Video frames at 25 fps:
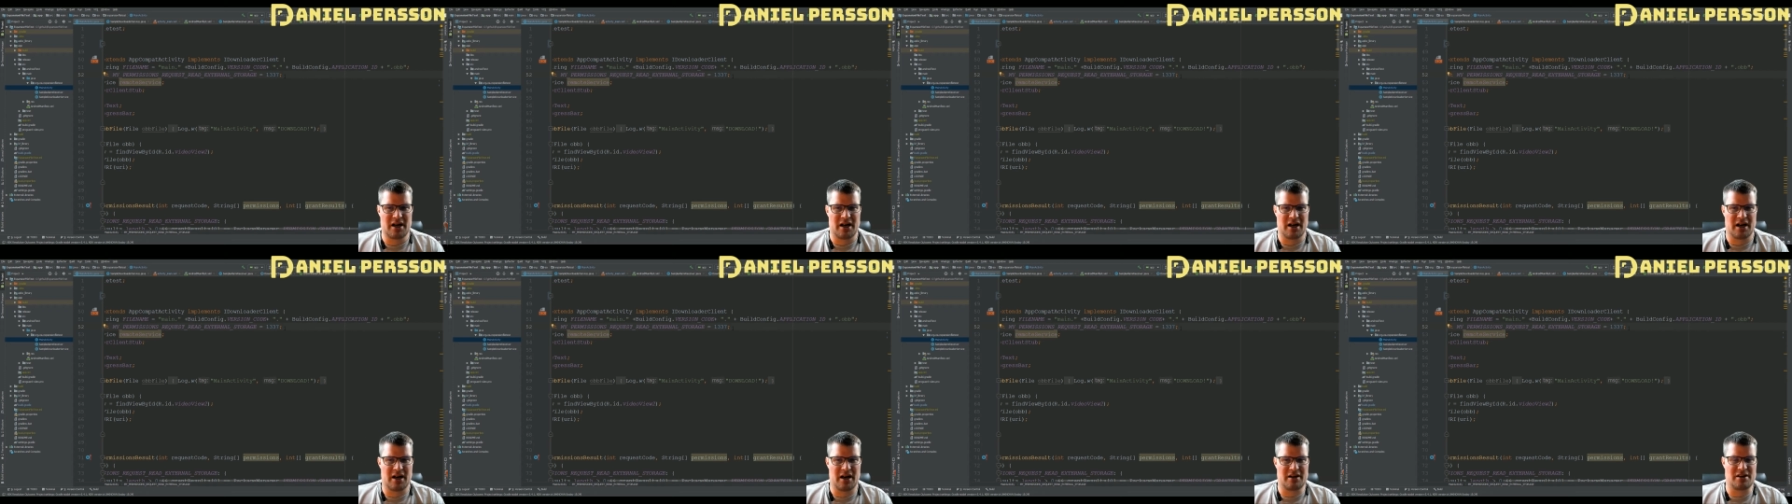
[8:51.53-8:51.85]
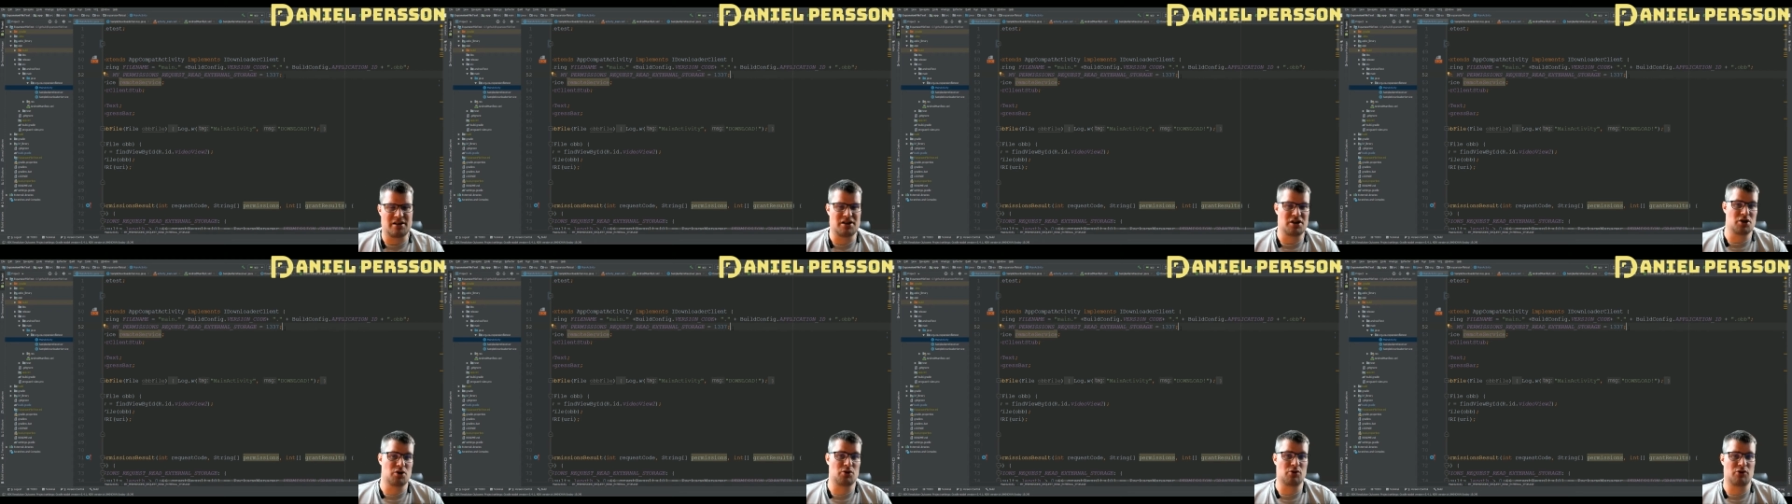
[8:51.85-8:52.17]
a
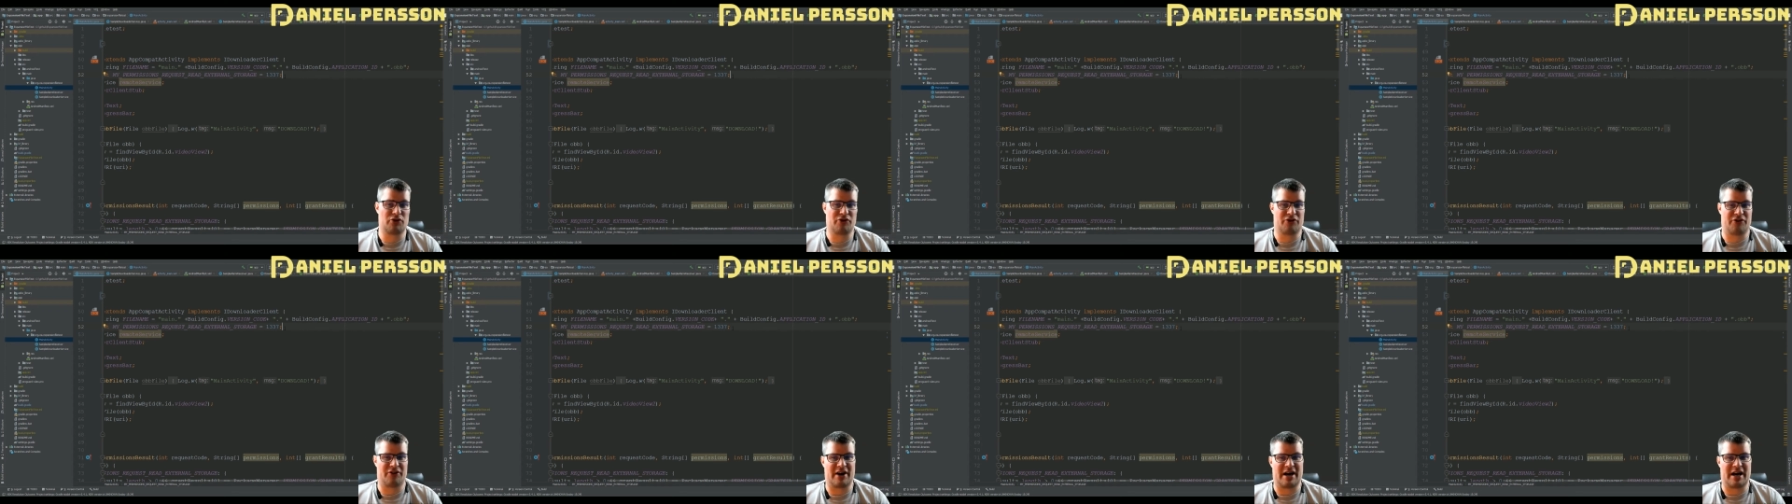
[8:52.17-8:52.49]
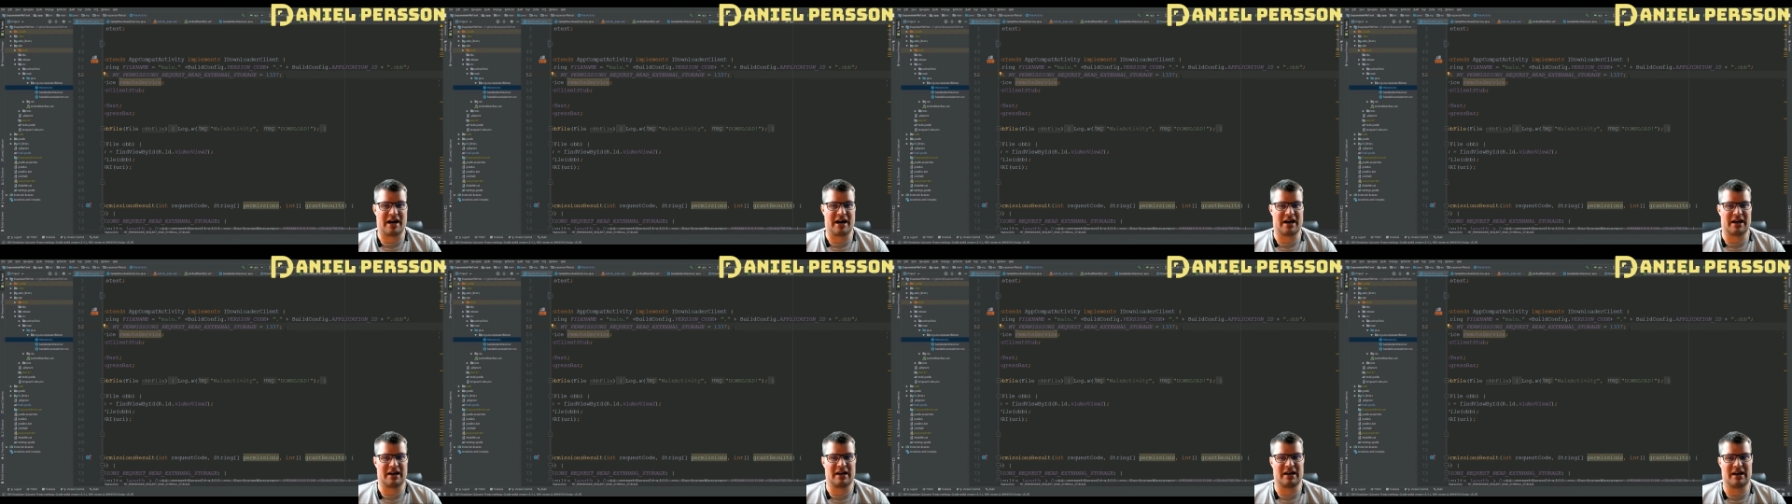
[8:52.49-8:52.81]
new
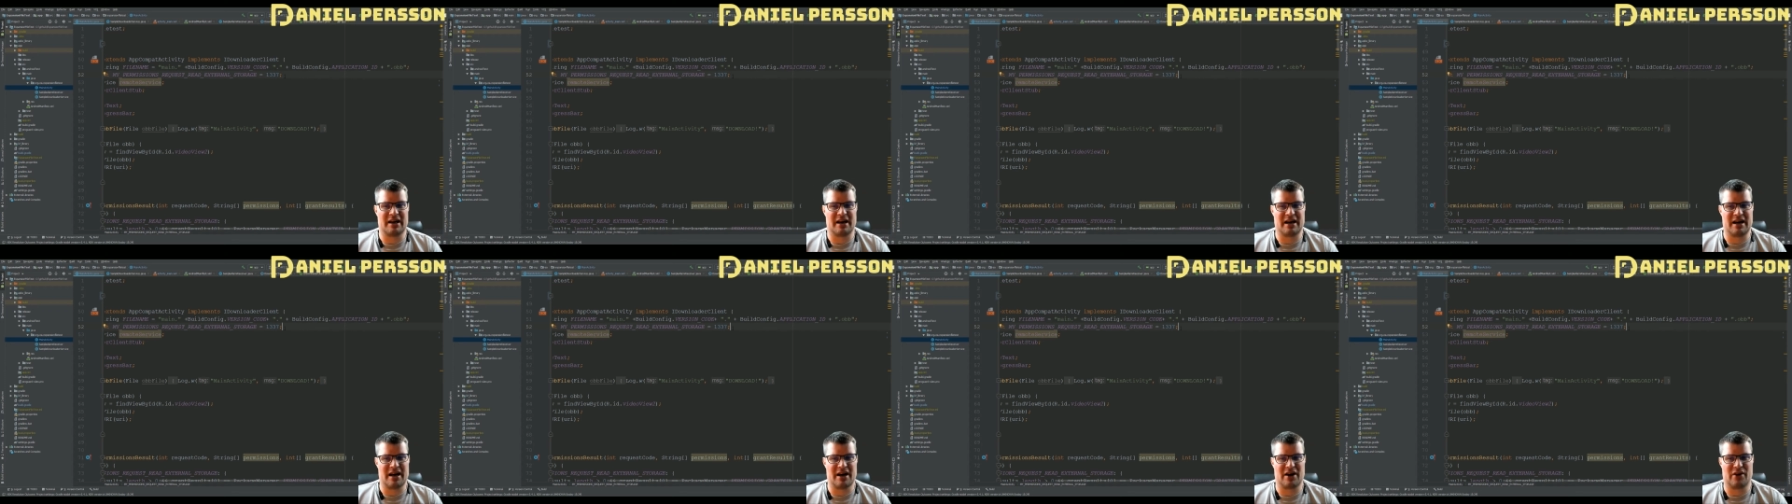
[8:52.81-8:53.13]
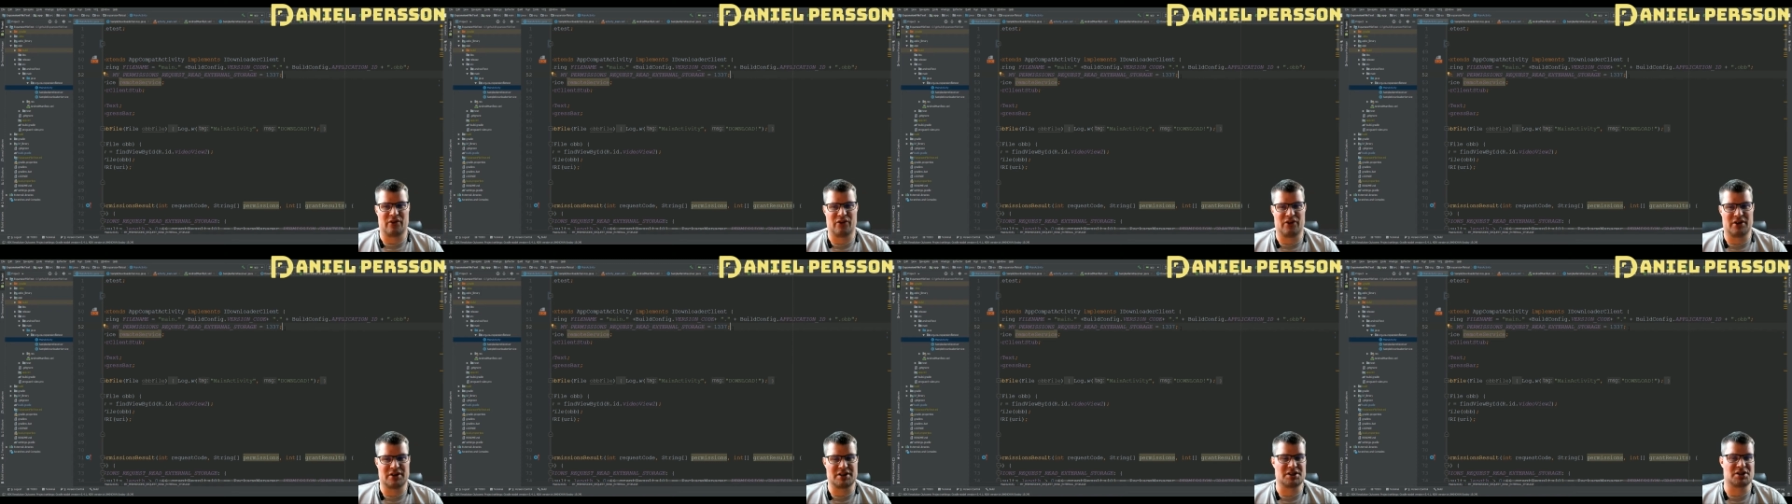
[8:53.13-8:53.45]
file
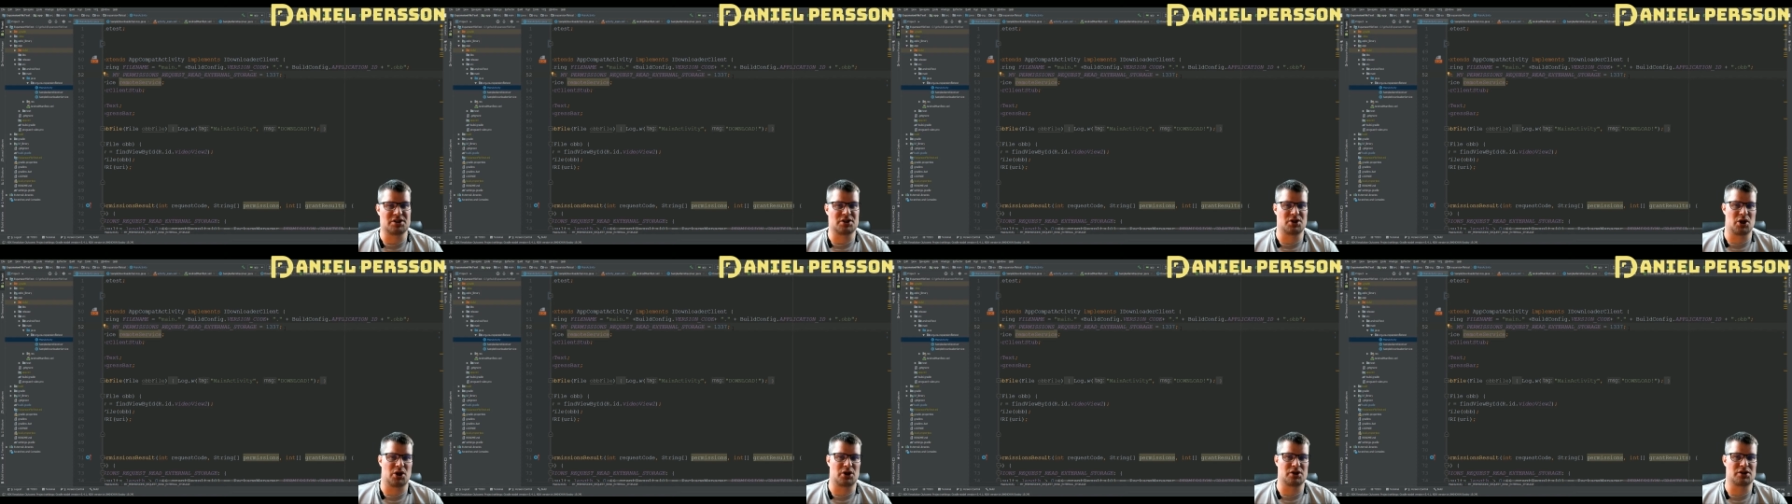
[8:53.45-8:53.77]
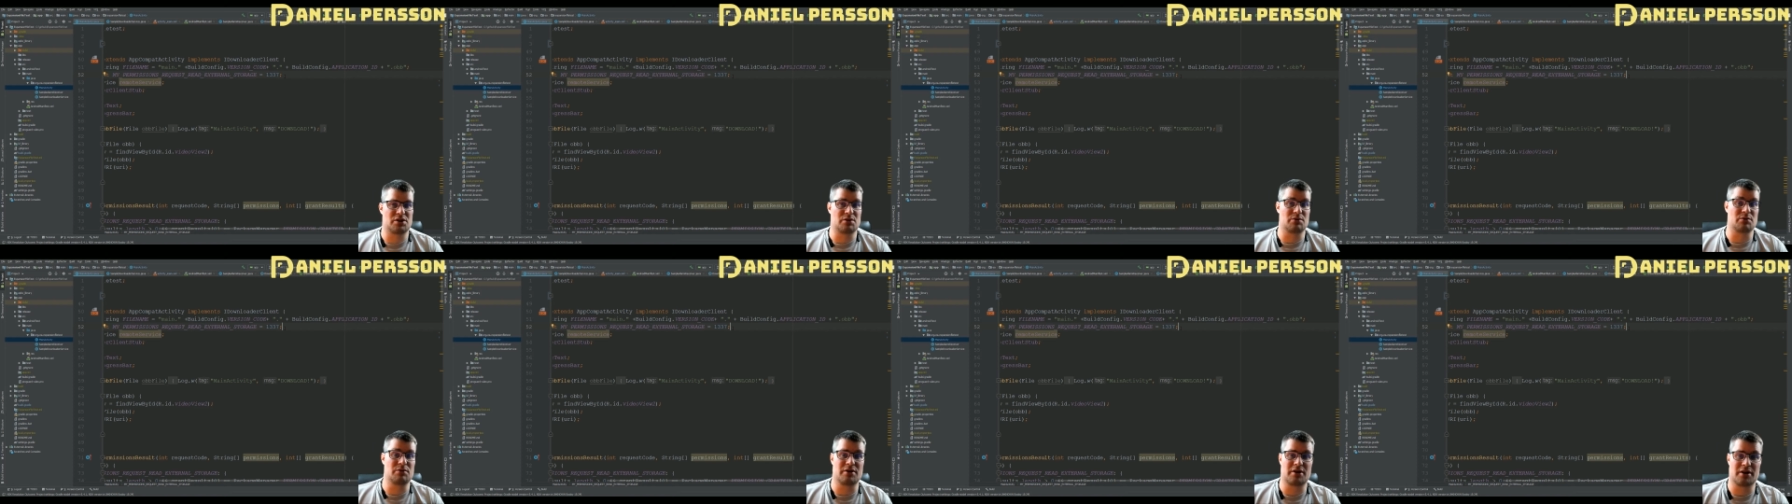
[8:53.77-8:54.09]
if it's not
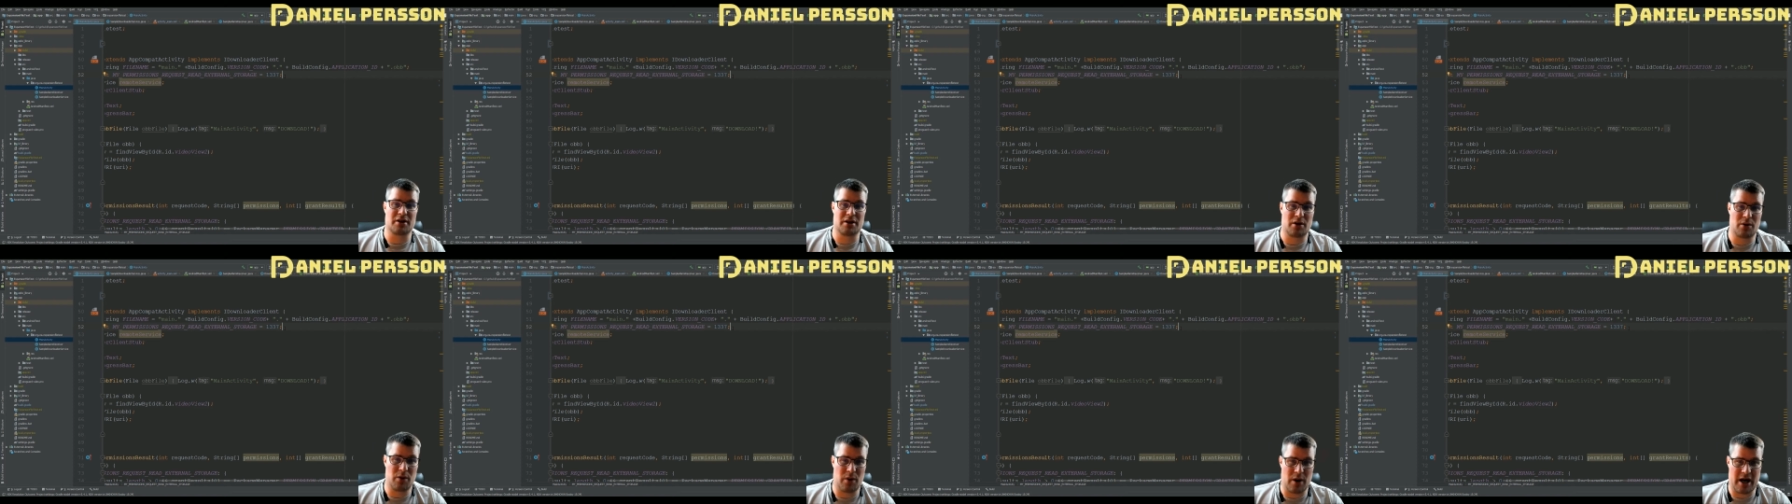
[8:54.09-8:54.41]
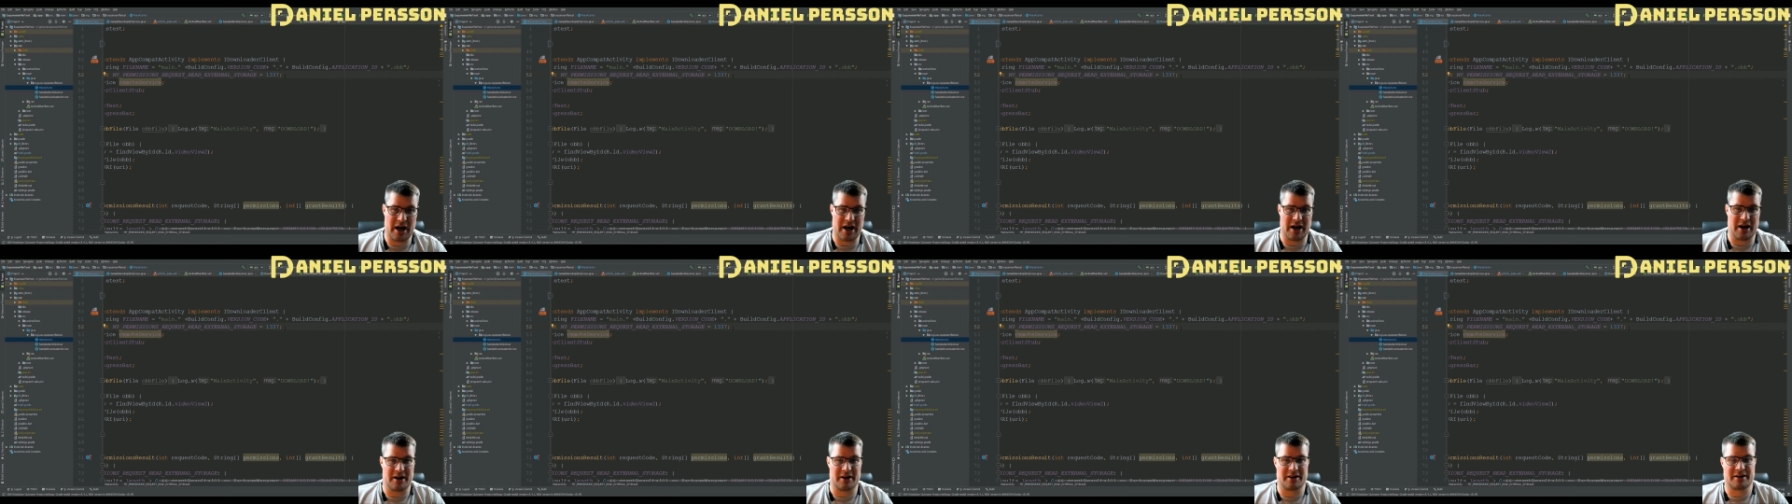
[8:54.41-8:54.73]

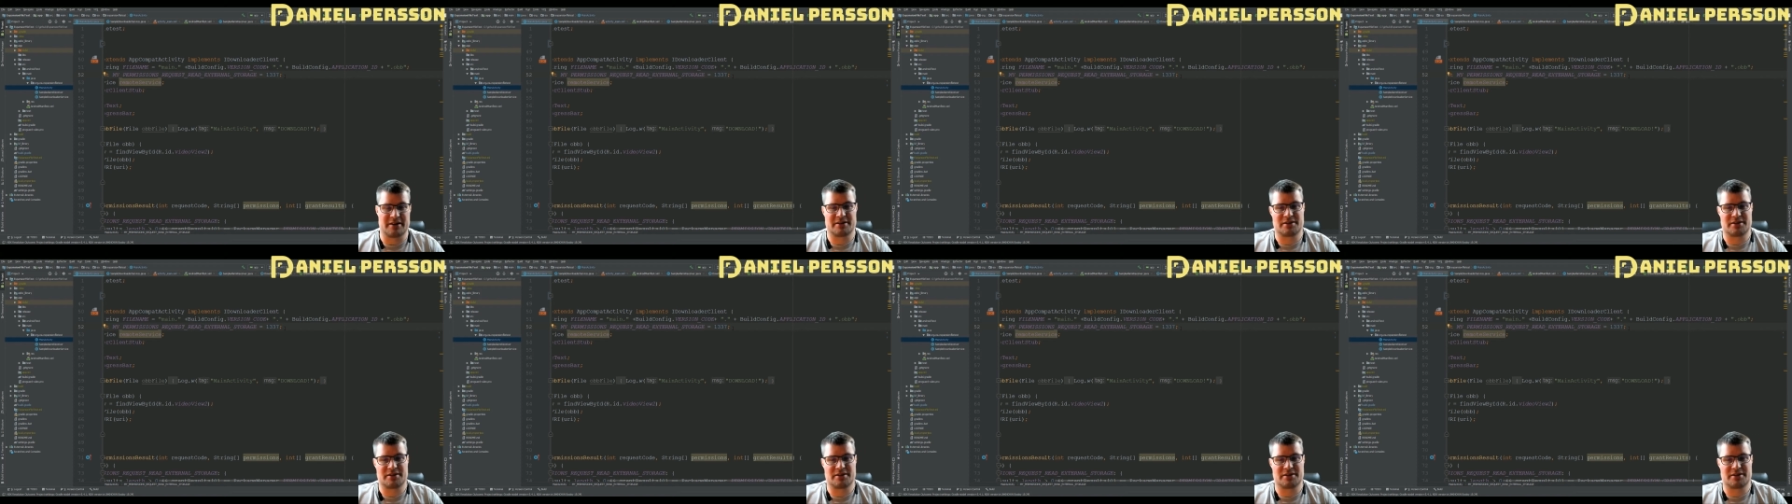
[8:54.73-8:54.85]
required.